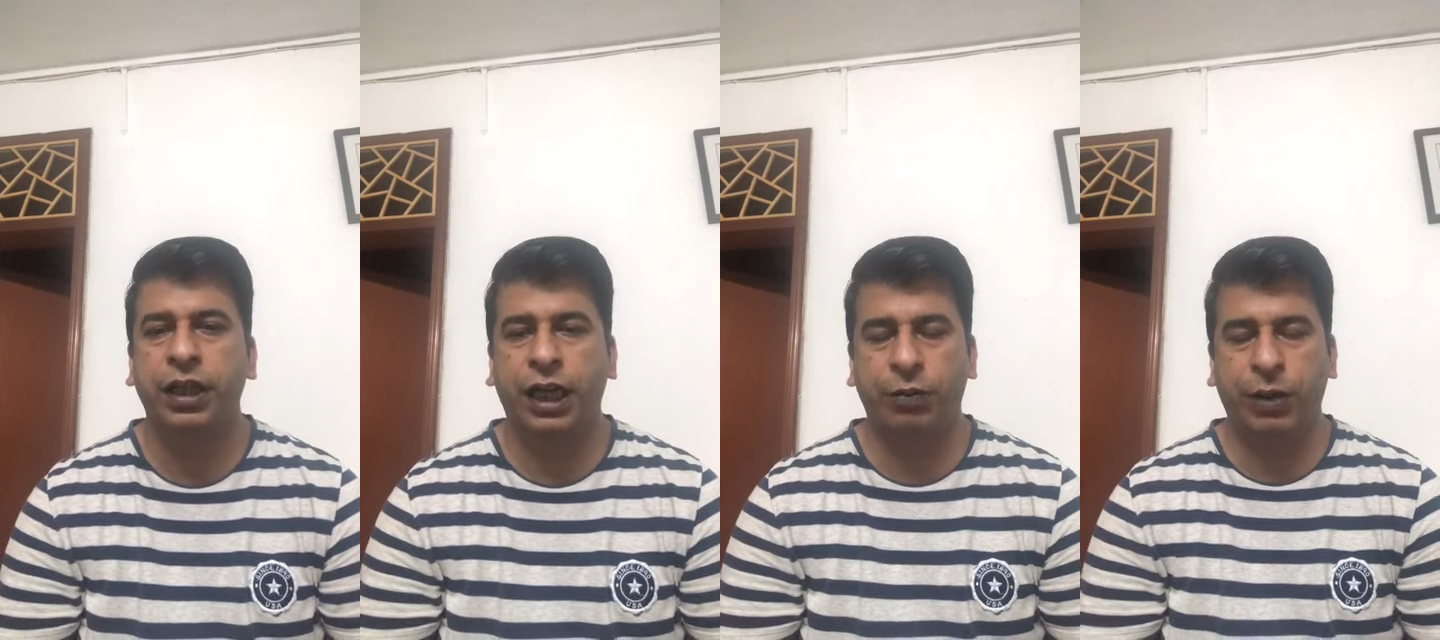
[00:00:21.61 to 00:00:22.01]

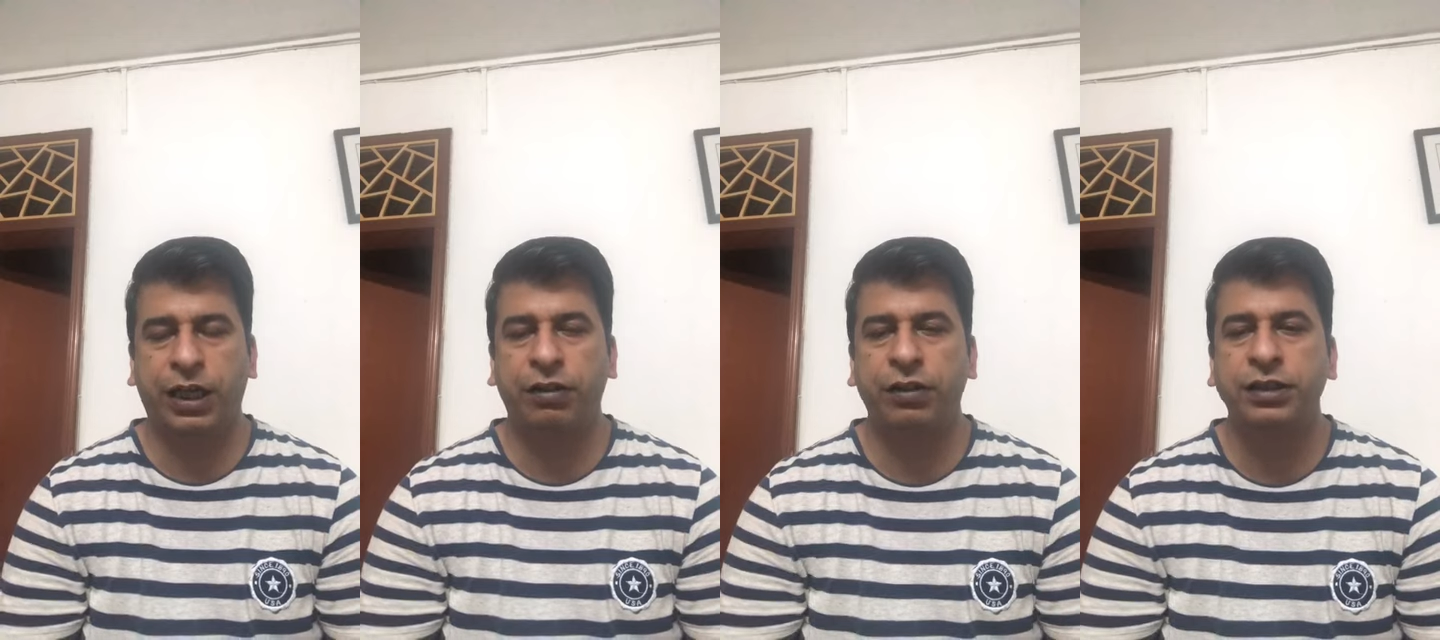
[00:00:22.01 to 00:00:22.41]
in
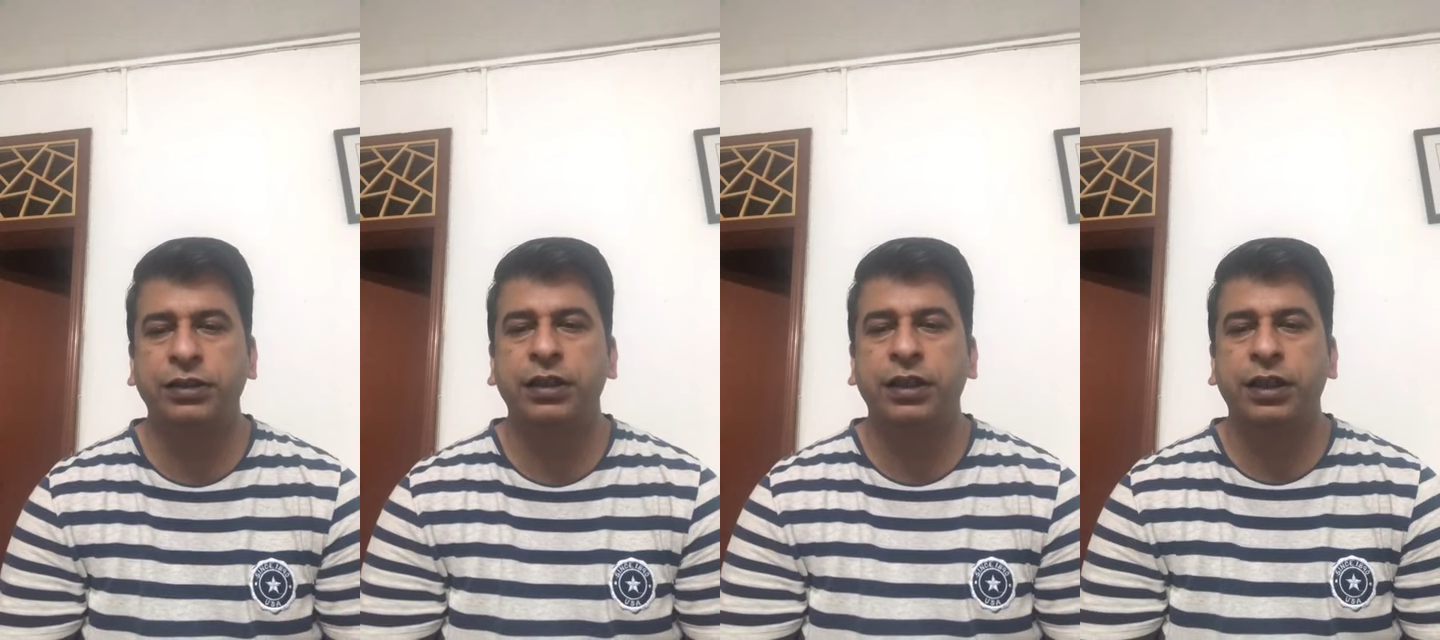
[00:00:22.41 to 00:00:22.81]

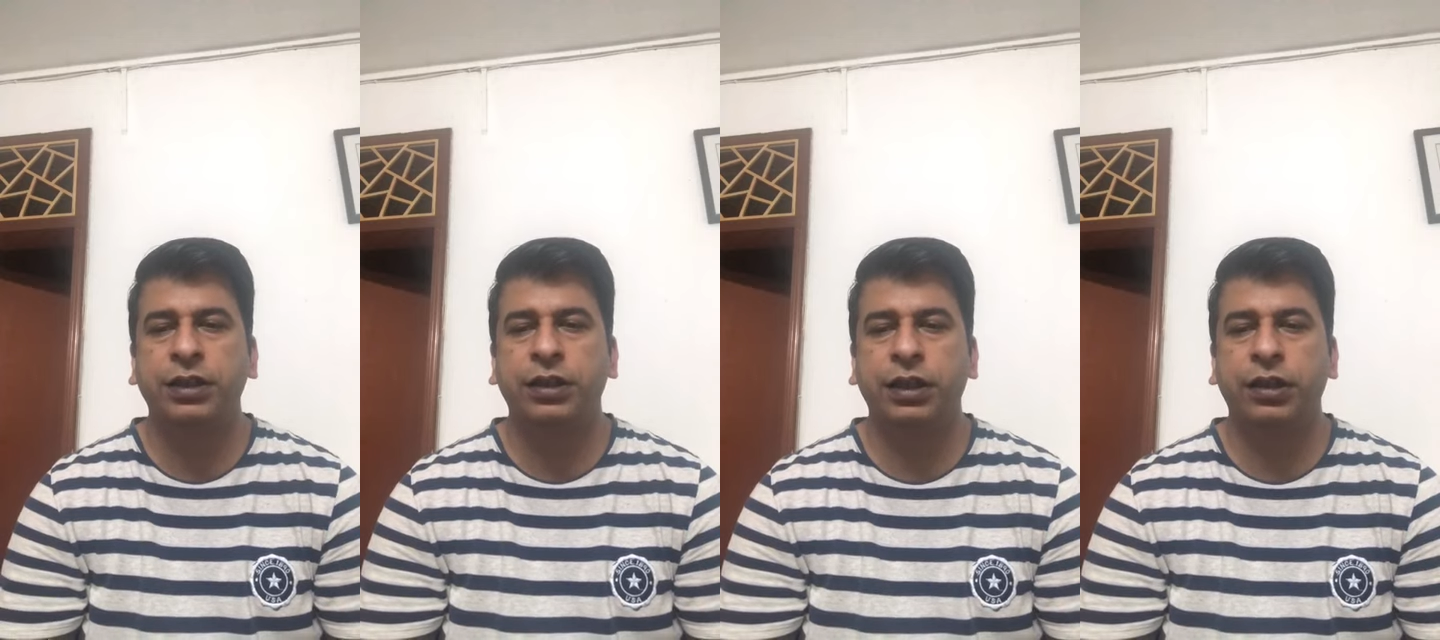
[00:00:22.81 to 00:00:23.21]
metaverse,
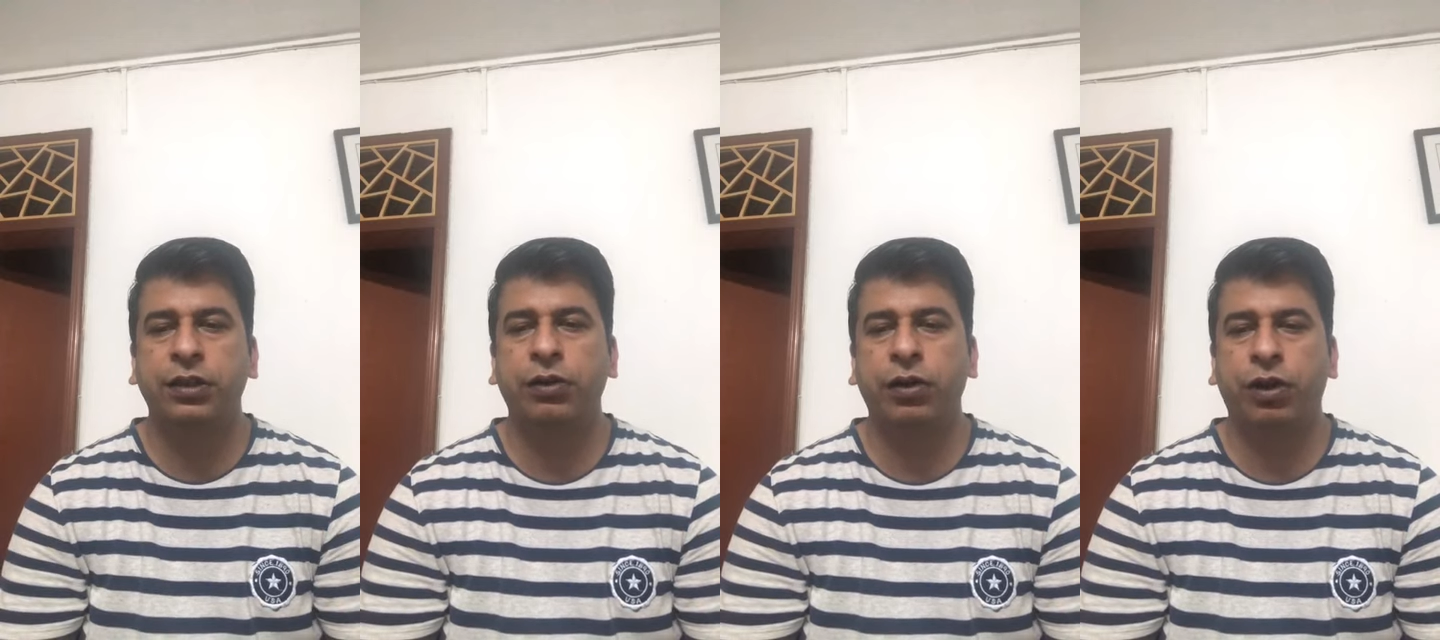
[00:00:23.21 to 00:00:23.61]
the
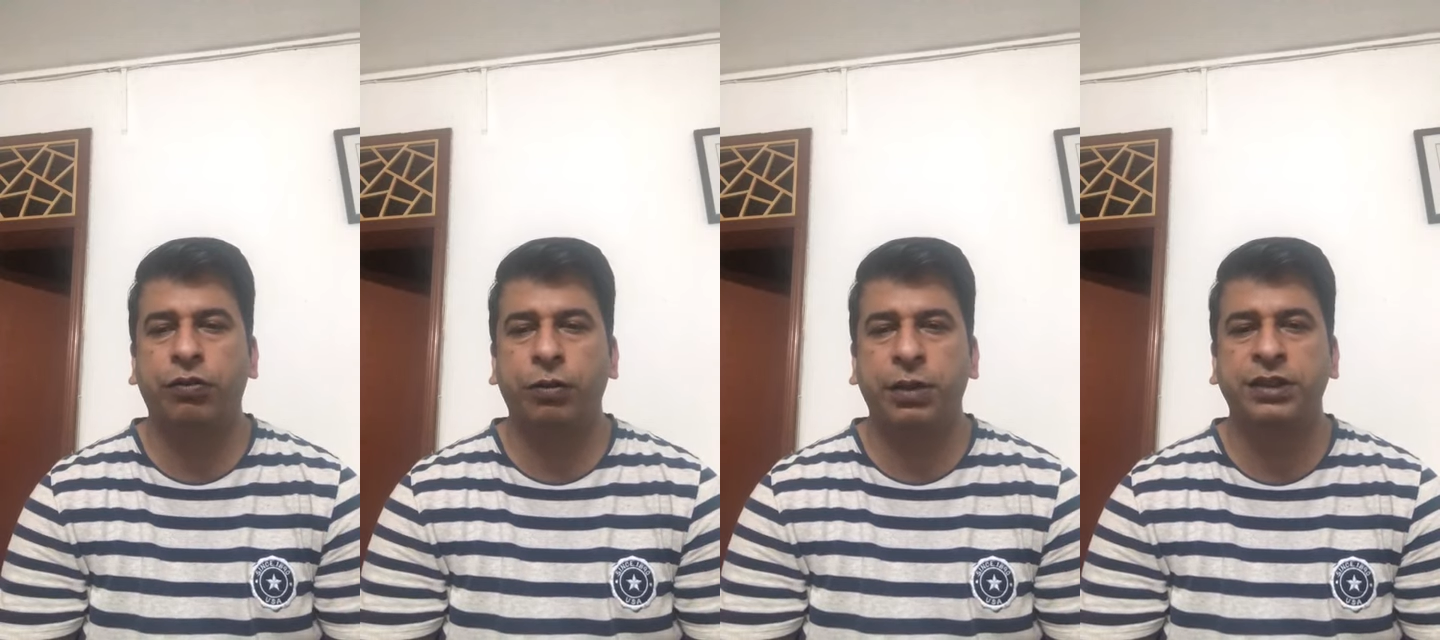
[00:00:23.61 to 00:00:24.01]
role of
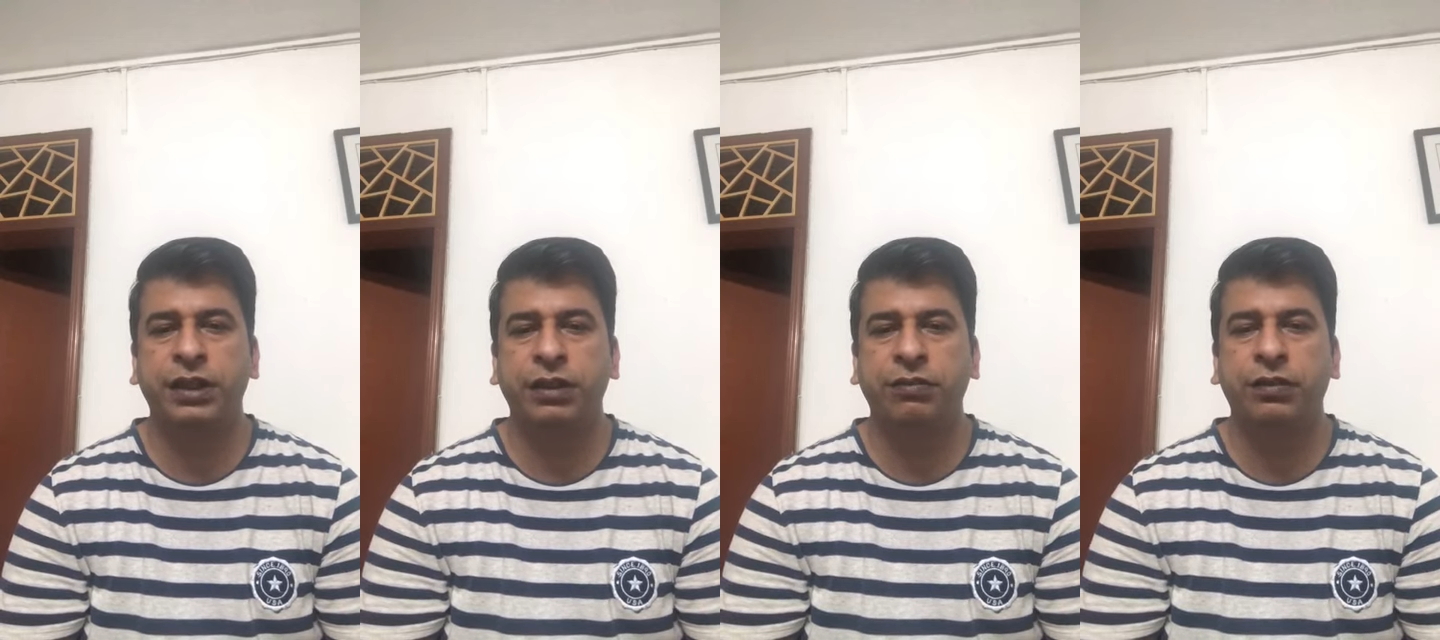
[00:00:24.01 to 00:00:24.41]

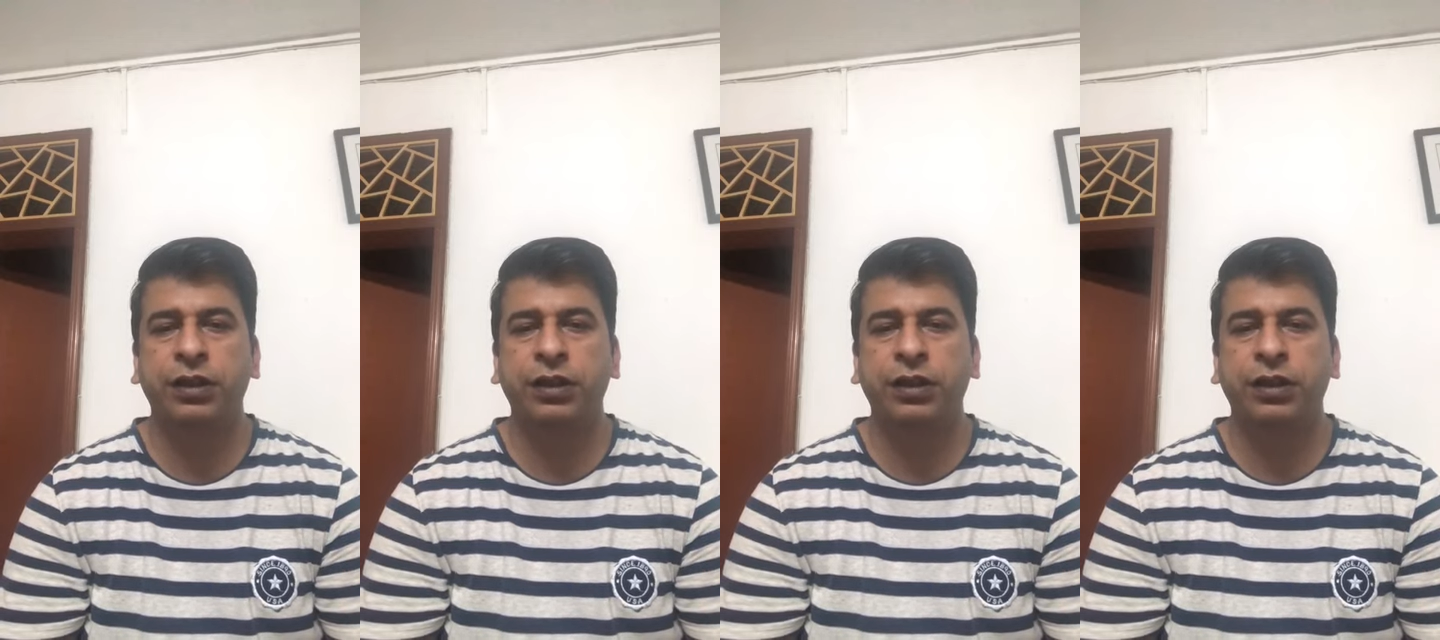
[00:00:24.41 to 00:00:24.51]
immersive